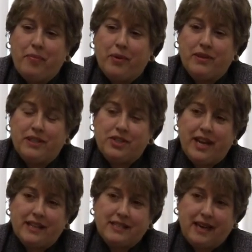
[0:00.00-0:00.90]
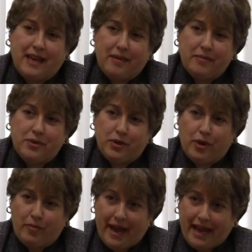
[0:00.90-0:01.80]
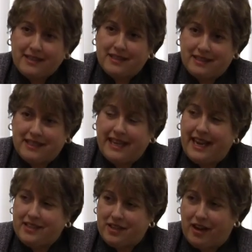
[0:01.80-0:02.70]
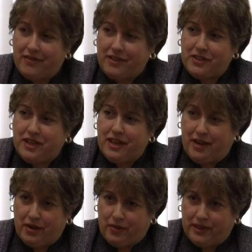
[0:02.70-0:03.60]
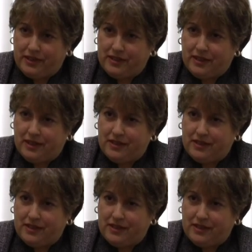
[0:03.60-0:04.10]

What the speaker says: But when the chance came to go back to the DA's office, when